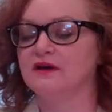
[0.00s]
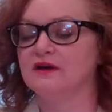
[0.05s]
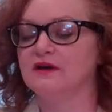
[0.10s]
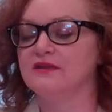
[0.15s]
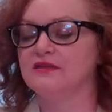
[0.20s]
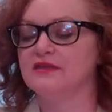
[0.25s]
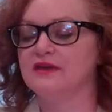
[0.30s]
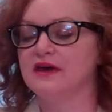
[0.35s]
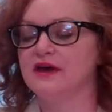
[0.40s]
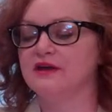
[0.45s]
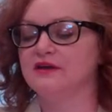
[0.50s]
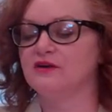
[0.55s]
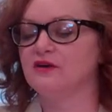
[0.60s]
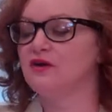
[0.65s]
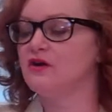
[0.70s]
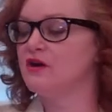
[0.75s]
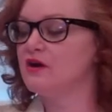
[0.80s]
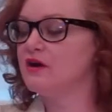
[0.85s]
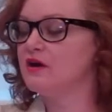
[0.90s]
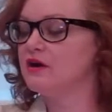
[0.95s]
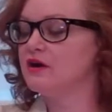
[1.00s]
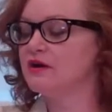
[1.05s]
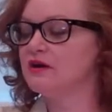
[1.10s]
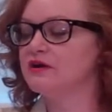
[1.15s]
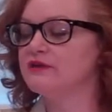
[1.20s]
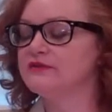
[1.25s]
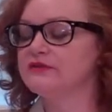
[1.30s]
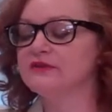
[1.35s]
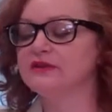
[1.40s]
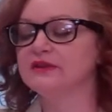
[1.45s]
that
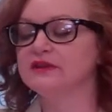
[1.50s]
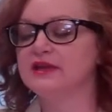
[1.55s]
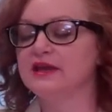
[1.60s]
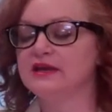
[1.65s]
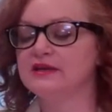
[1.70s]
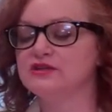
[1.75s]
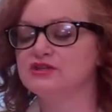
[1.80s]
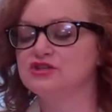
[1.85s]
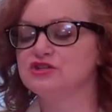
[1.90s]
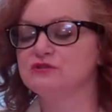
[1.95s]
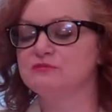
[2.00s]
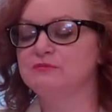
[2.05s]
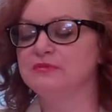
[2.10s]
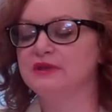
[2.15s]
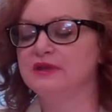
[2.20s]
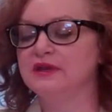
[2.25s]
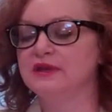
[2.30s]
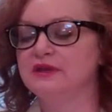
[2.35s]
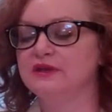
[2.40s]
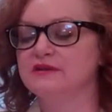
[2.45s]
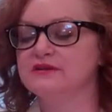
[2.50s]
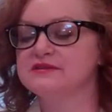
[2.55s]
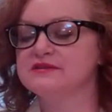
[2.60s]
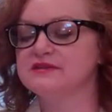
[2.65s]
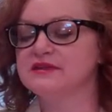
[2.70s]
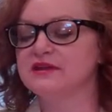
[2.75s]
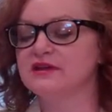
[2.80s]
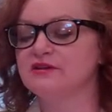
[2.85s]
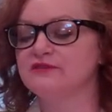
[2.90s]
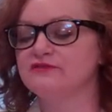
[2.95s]
are, the length should be on a
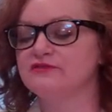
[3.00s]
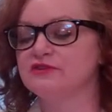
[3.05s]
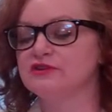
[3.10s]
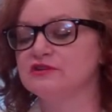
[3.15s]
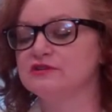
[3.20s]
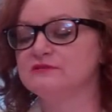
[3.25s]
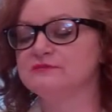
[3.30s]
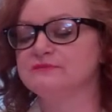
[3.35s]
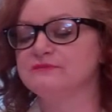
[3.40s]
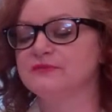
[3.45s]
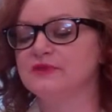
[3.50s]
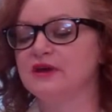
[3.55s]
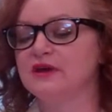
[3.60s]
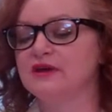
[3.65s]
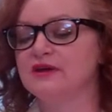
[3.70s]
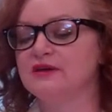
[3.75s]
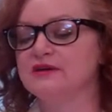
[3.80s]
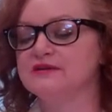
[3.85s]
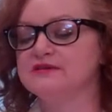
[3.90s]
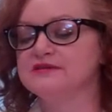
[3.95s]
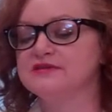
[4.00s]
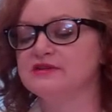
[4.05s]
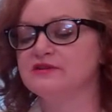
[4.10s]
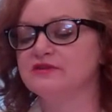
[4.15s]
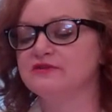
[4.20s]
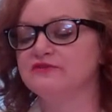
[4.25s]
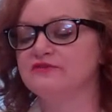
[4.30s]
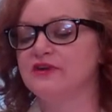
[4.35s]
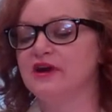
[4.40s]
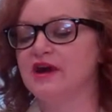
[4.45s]
scale from 0
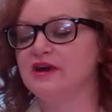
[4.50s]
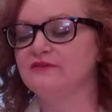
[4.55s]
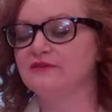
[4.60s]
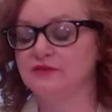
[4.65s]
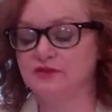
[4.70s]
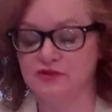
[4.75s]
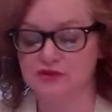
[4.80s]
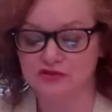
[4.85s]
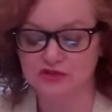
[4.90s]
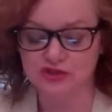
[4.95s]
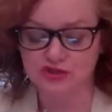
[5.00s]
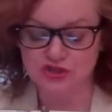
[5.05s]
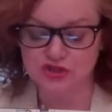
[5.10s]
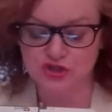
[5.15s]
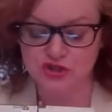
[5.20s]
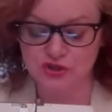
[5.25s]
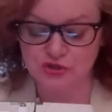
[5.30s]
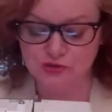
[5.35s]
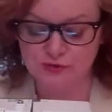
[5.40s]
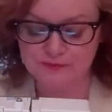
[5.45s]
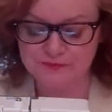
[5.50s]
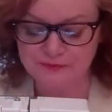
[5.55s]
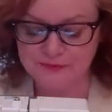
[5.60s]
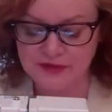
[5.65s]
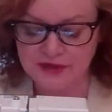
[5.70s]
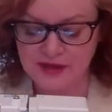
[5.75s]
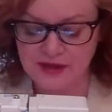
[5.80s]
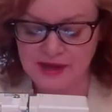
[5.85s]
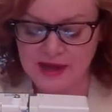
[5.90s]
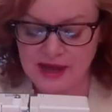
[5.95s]
to 5, I'm going to use a 2.
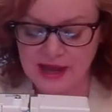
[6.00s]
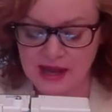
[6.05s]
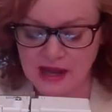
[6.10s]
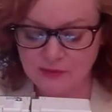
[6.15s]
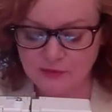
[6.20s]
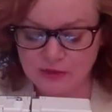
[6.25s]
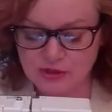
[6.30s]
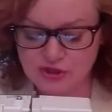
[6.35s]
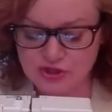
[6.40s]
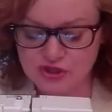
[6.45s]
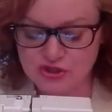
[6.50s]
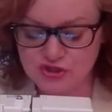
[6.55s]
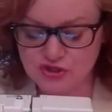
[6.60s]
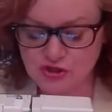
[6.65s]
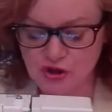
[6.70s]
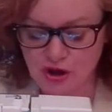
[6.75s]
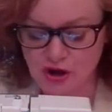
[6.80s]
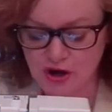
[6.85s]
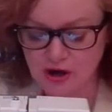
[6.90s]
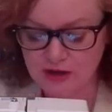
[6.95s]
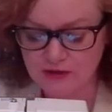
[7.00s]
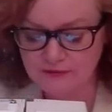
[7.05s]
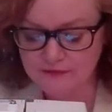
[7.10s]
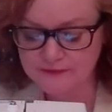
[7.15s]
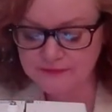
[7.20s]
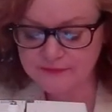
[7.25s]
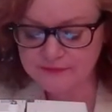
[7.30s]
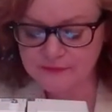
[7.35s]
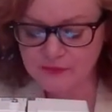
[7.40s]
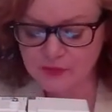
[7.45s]
And we start
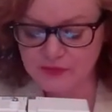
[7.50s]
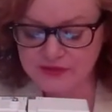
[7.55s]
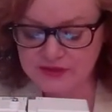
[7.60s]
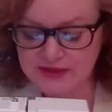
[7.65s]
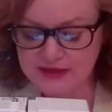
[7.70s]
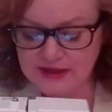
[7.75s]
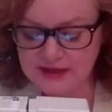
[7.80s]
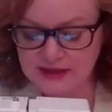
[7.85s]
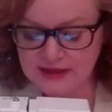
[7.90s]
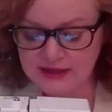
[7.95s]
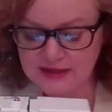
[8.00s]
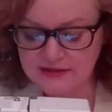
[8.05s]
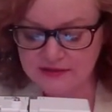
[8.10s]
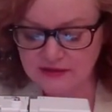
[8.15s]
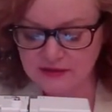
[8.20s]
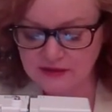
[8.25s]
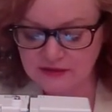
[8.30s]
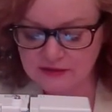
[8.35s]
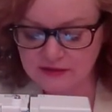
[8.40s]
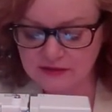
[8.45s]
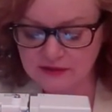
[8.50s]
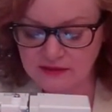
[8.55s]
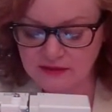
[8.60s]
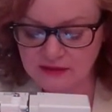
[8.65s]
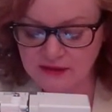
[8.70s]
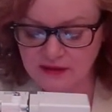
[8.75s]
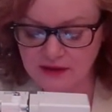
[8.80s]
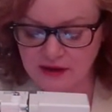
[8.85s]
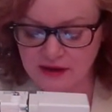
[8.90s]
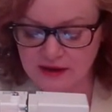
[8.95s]
with the needle
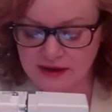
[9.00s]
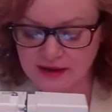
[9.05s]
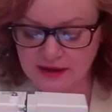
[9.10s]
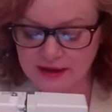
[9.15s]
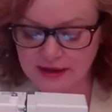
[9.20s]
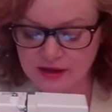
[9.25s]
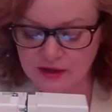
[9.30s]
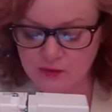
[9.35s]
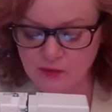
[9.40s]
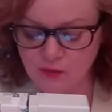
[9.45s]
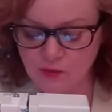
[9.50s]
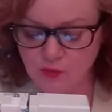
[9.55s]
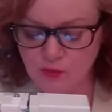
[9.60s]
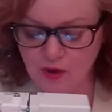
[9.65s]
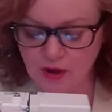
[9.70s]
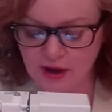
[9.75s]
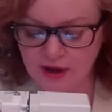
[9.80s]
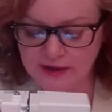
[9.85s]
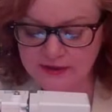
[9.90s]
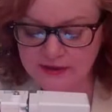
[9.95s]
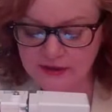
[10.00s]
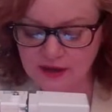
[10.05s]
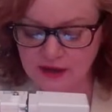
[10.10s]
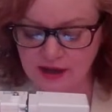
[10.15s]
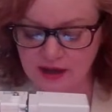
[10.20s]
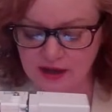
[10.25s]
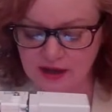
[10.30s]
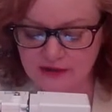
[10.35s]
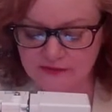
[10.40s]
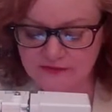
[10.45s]
in one
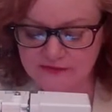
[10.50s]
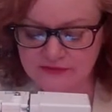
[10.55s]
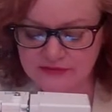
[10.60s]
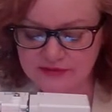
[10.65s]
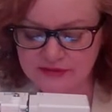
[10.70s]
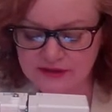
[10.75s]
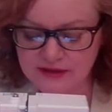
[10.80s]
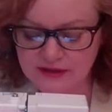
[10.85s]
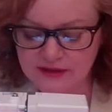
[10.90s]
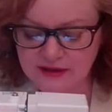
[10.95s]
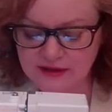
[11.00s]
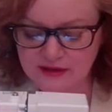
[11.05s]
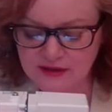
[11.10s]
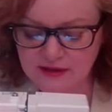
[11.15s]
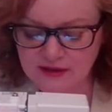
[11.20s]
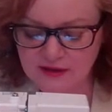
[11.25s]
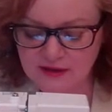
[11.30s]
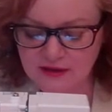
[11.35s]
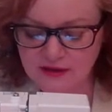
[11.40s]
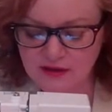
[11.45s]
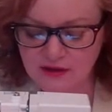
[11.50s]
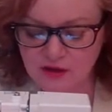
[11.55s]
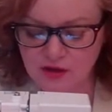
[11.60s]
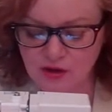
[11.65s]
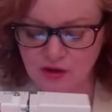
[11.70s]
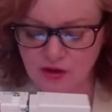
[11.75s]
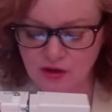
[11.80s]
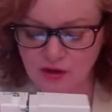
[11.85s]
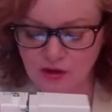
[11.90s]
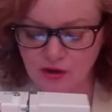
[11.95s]
of the
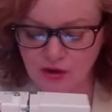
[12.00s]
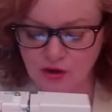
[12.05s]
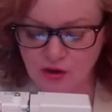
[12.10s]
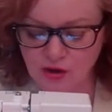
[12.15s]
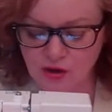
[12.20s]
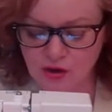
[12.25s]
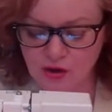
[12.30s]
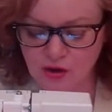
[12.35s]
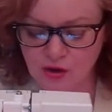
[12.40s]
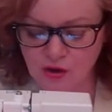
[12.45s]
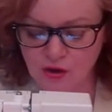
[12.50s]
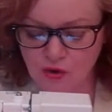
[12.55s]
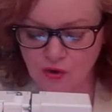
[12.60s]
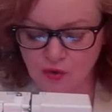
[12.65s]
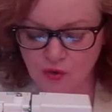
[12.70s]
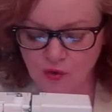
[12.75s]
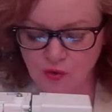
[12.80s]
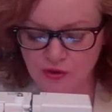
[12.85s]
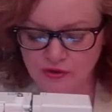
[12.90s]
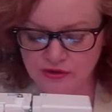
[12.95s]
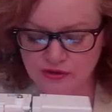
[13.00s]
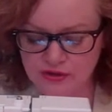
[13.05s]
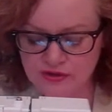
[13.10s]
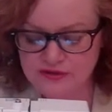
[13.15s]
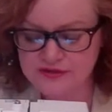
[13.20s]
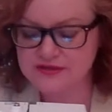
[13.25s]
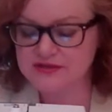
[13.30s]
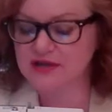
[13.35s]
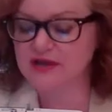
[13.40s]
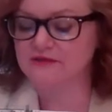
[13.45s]

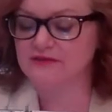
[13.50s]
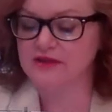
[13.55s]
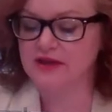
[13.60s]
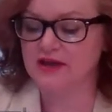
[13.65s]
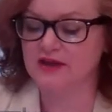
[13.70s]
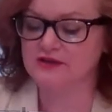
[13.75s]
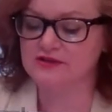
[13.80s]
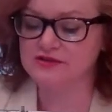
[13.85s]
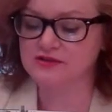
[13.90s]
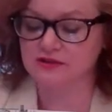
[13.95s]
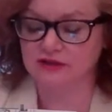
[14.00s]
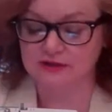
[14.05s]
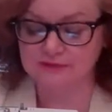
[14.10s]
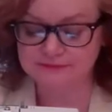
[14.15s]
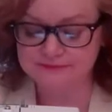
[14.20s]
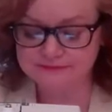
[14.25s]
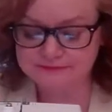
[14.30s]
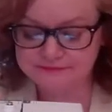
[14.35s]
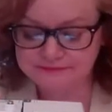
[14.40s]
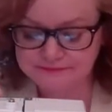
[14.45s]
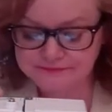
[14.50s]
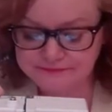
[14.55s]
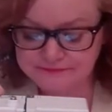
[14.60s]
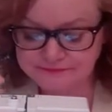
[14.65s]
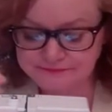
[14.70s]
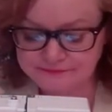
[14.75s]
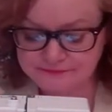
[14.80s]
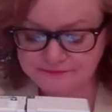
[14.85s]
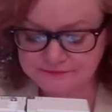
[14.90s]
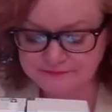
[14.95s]
corners of the hexagon.
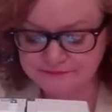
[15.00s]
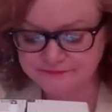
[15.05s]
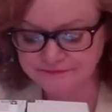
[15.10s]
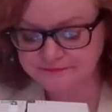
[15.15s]
I'm